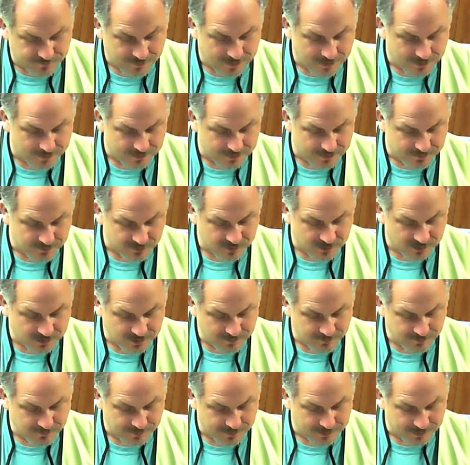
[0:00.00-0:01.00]
found them
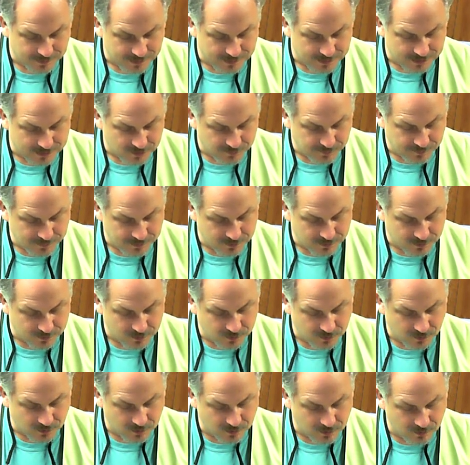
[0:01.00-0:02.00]
sleeping, and he asked Peter,
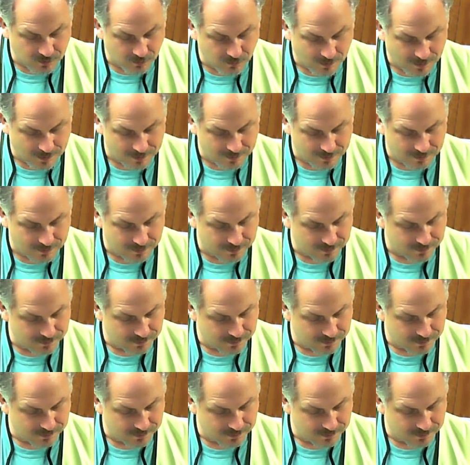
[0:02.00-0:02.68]
So why